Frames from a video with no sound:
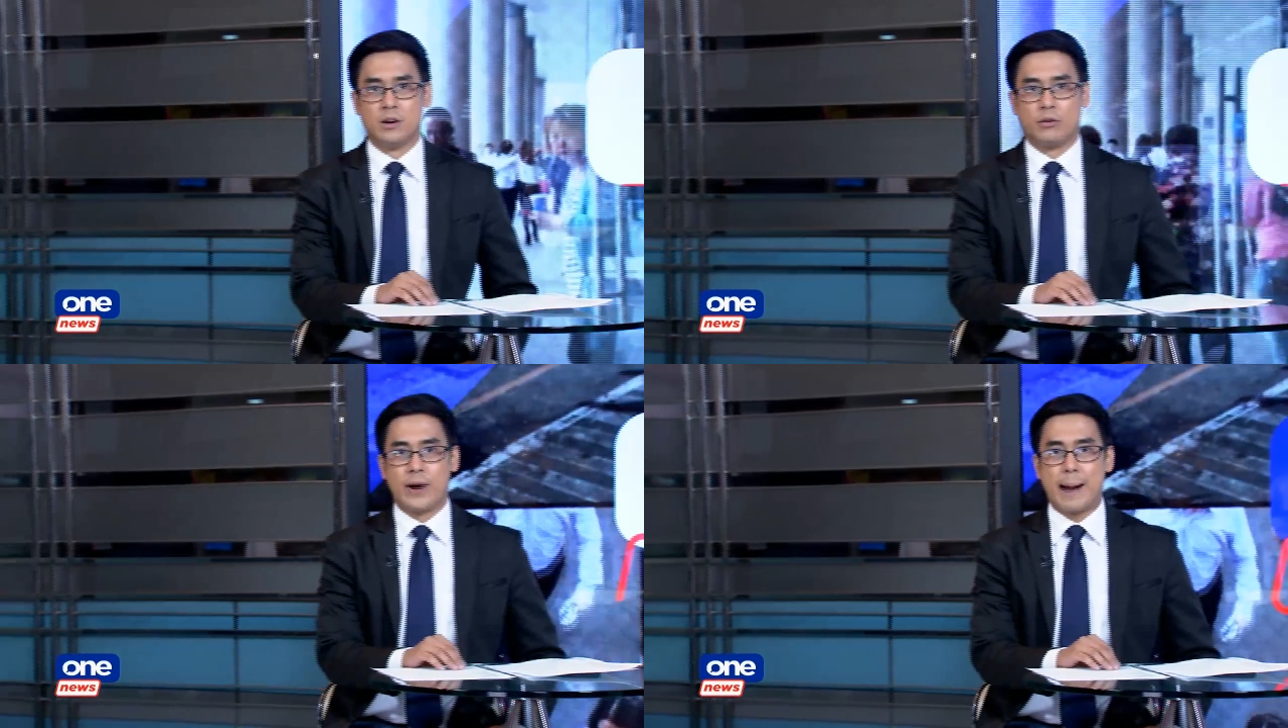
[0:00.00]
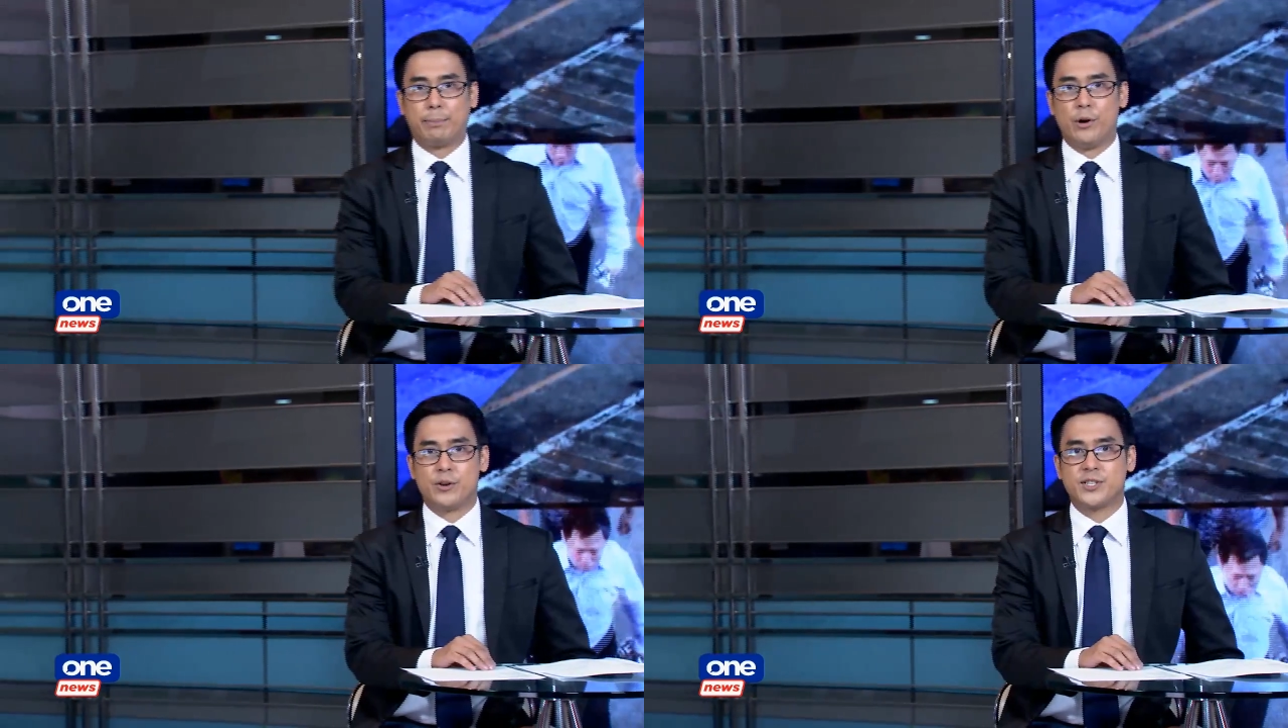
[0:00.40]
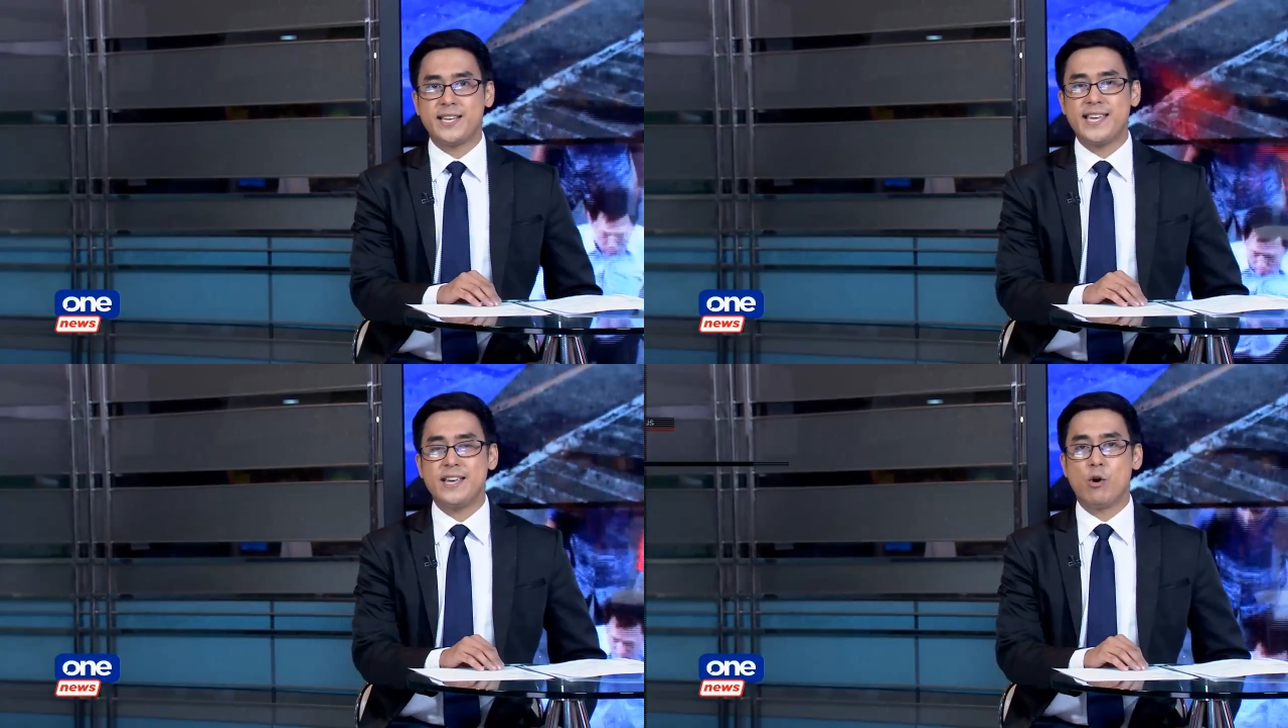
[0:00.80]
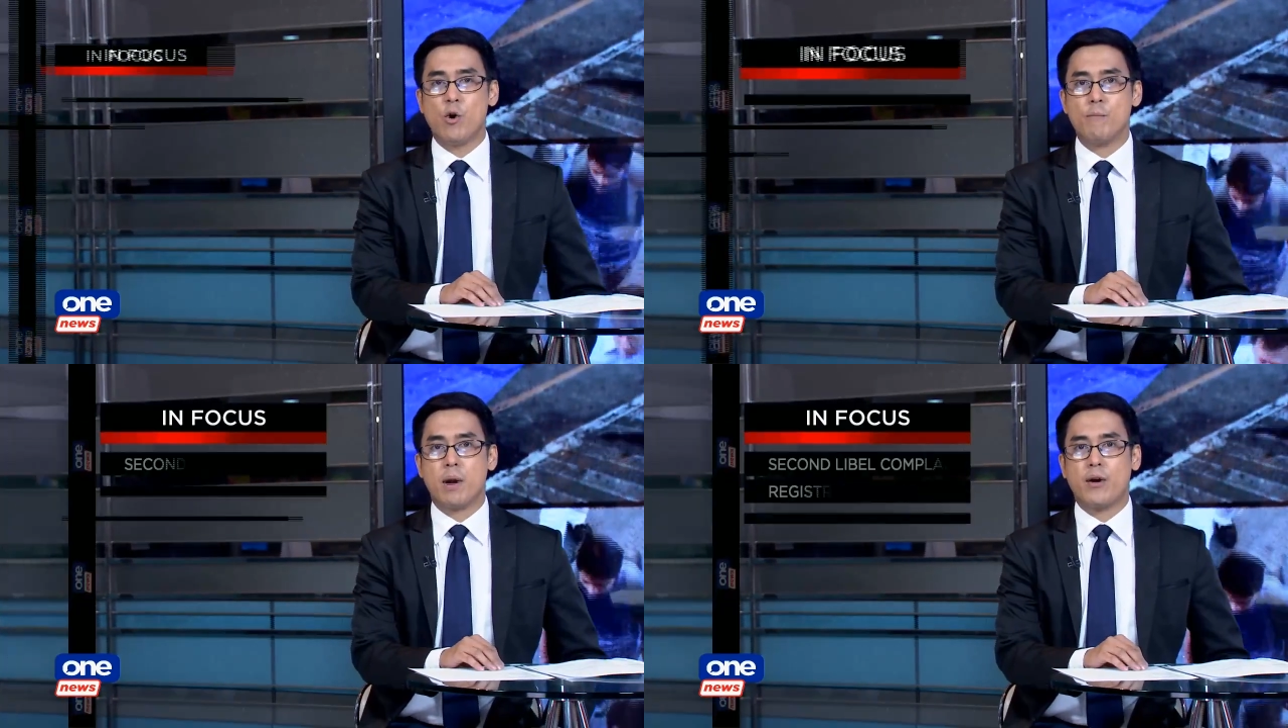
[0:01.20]
Rappler
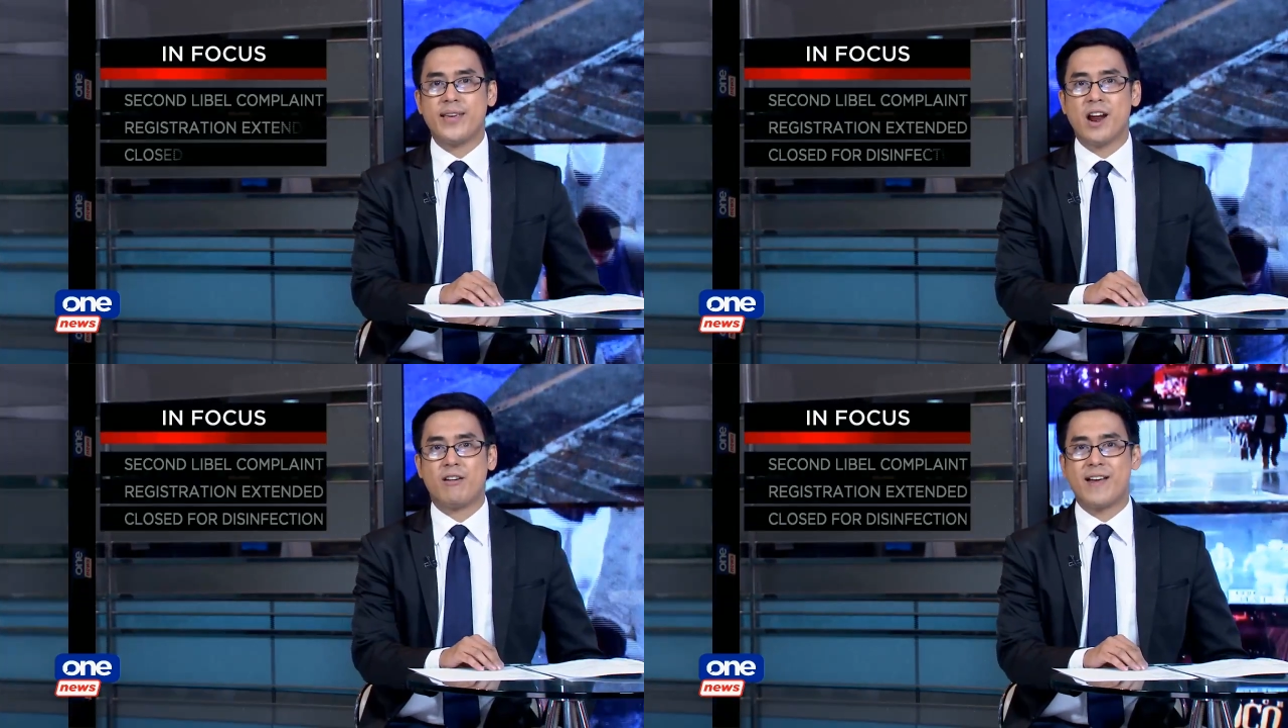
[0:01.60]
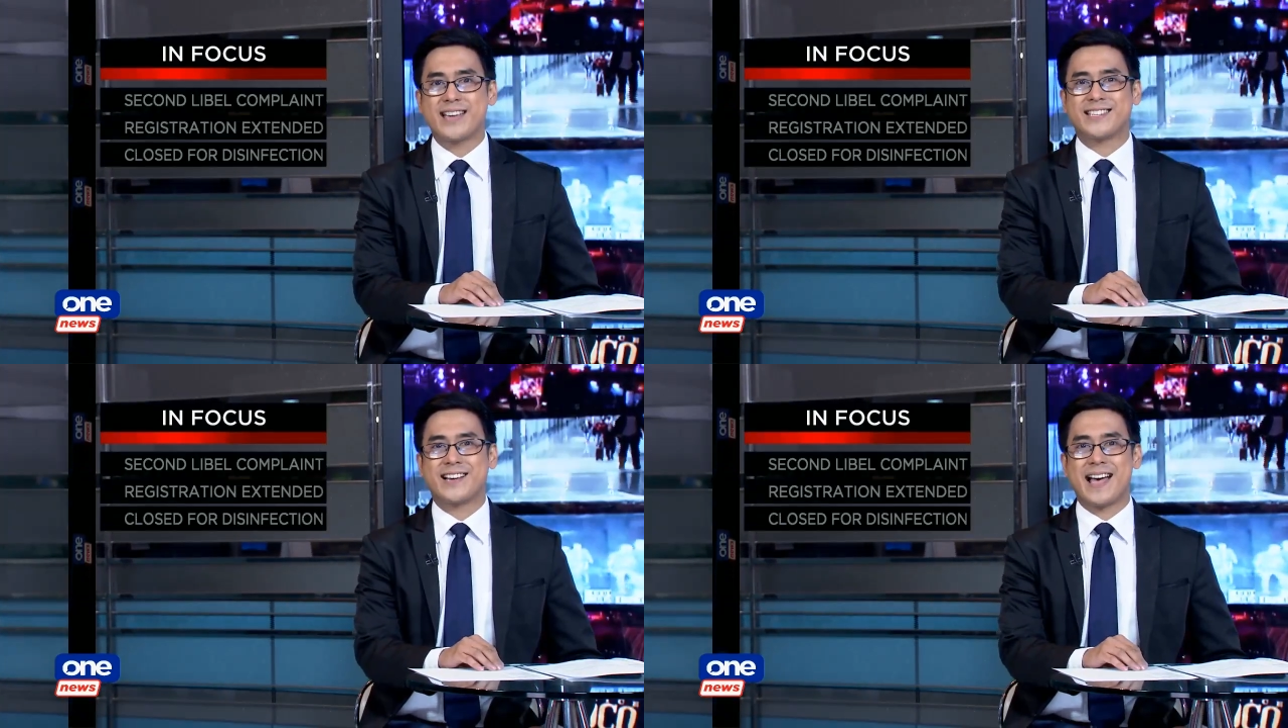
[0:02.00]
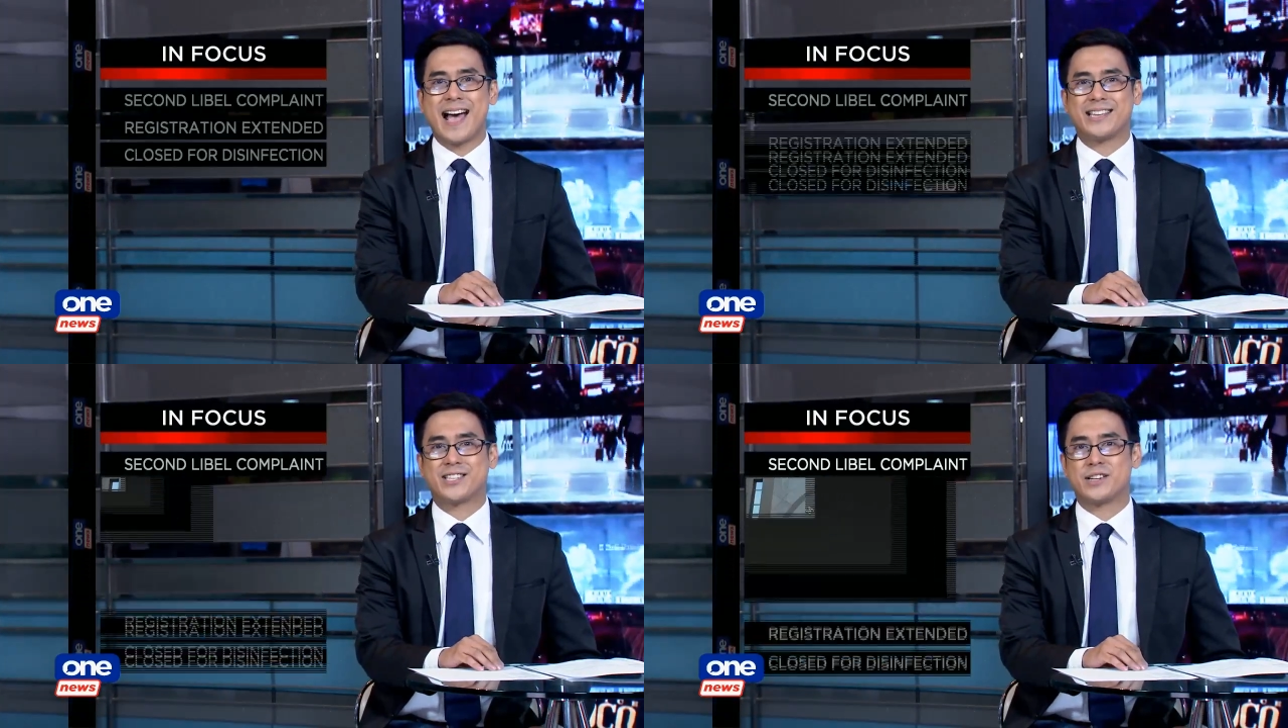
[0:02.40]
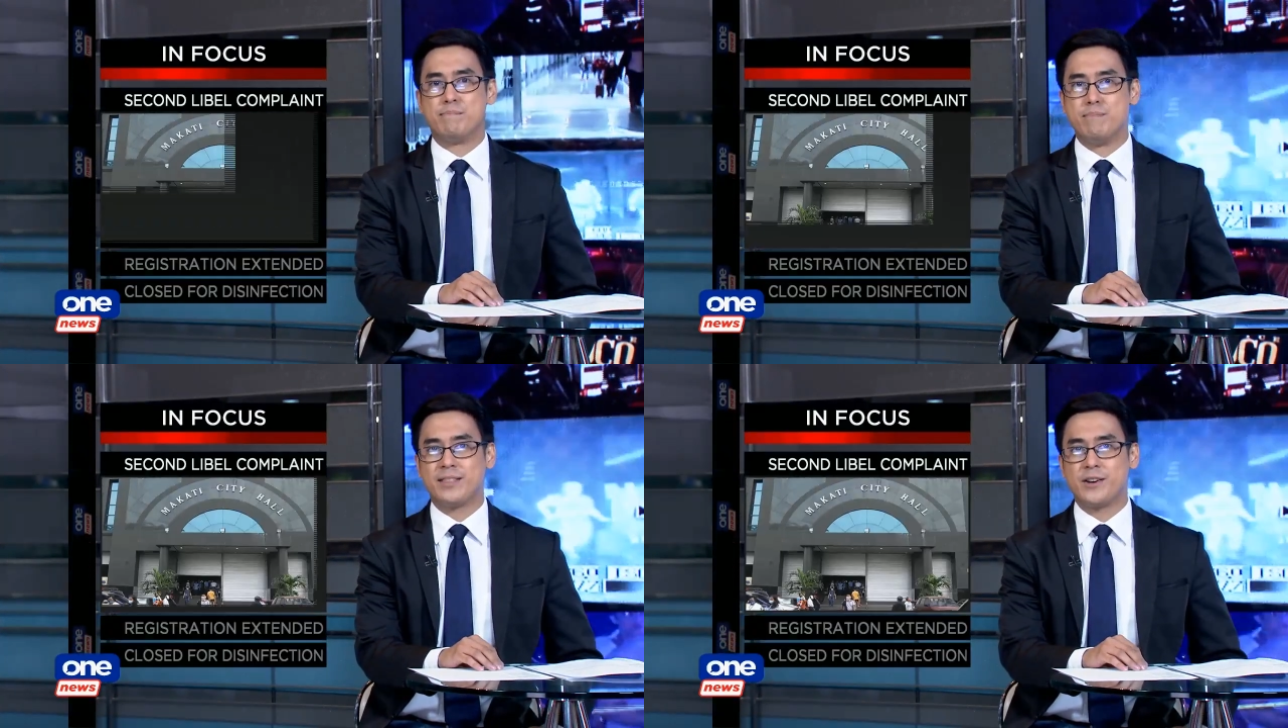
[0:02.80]
CEO Maria Ressa has
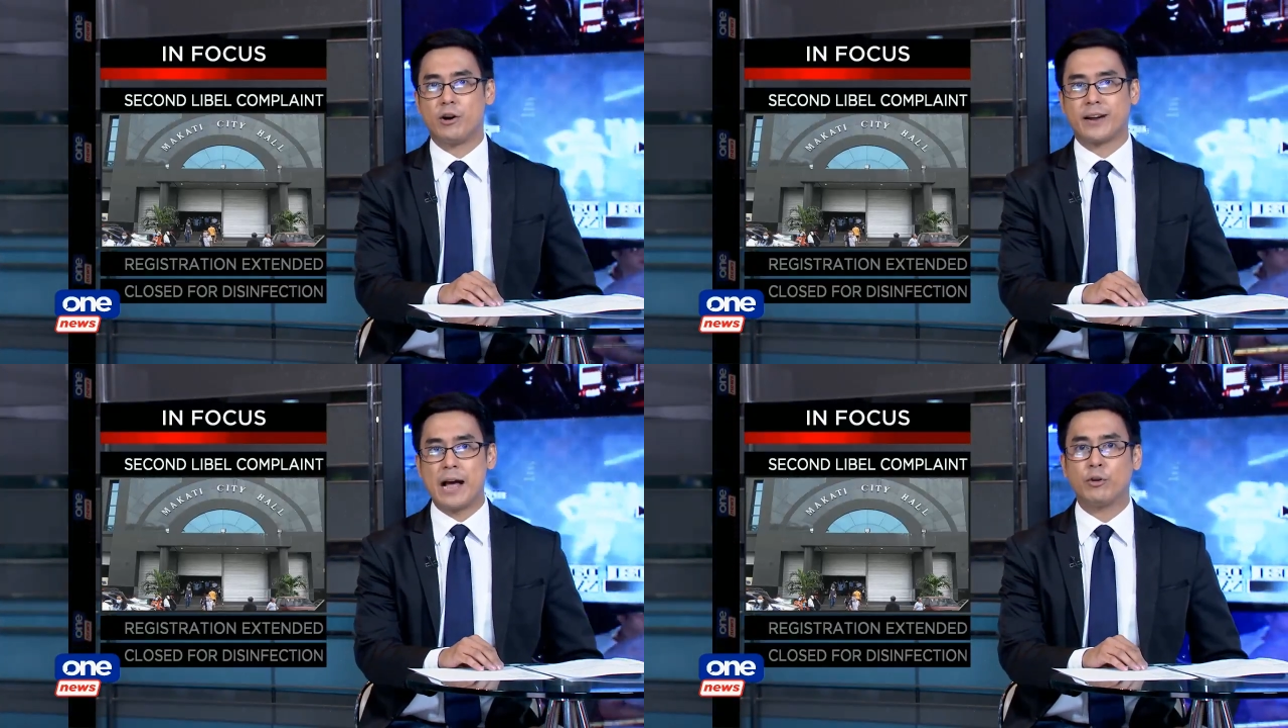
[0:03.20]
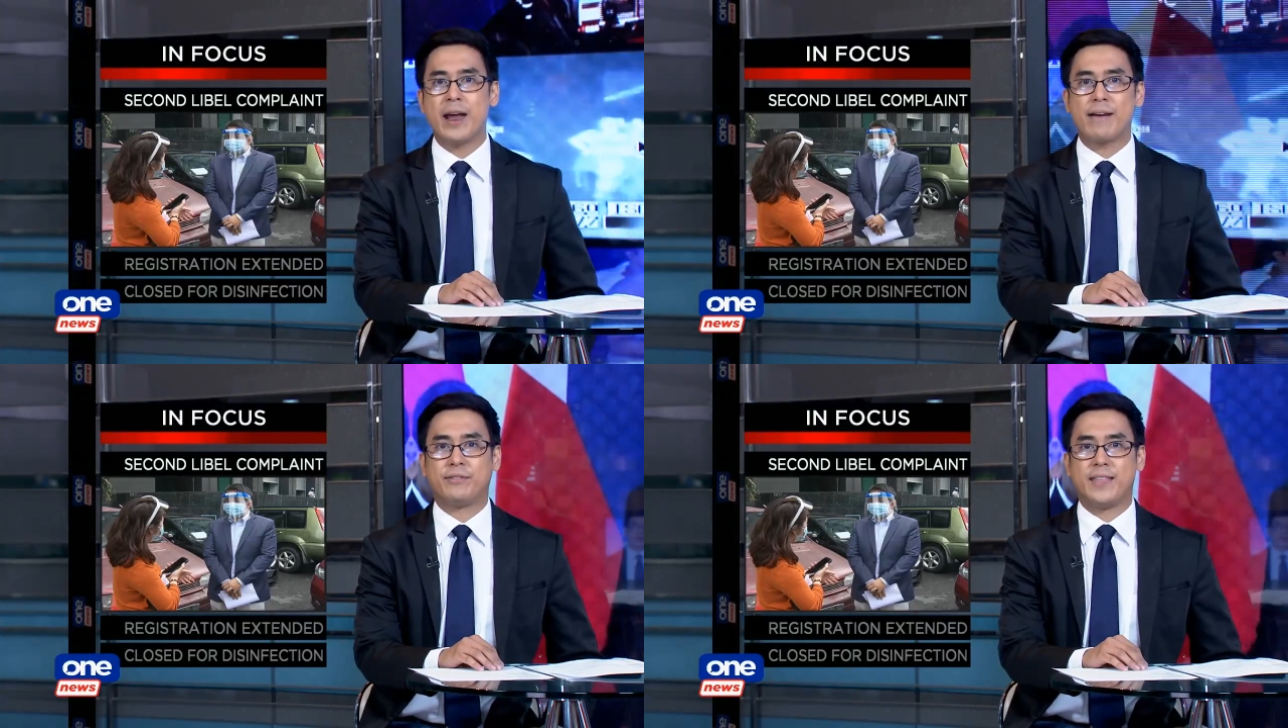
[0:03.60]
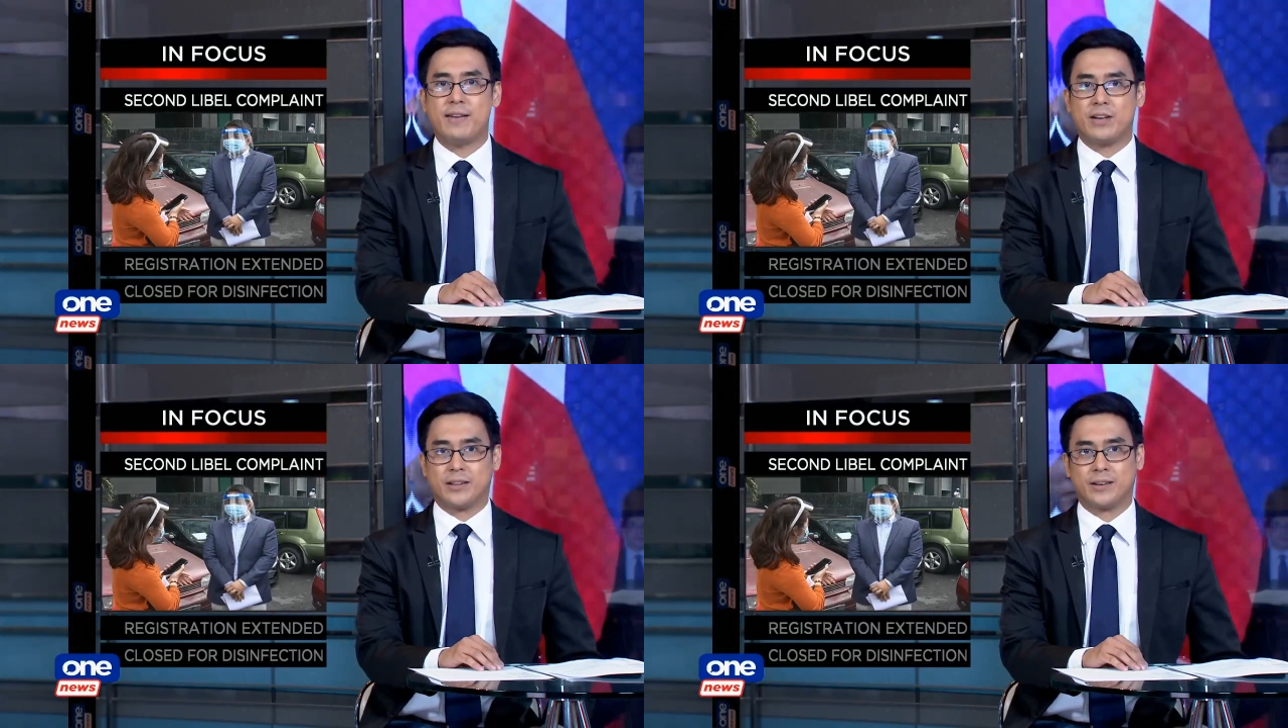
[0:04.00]
submitted her counter affidavit